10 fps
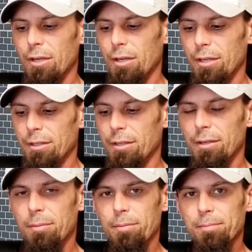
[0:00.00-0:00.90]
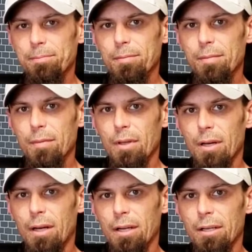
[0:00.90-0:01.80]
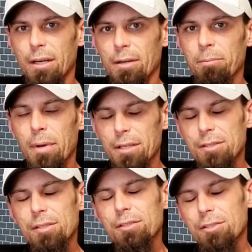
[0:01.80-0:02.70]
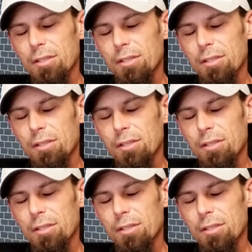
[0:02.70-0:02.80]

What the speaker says: And I messaged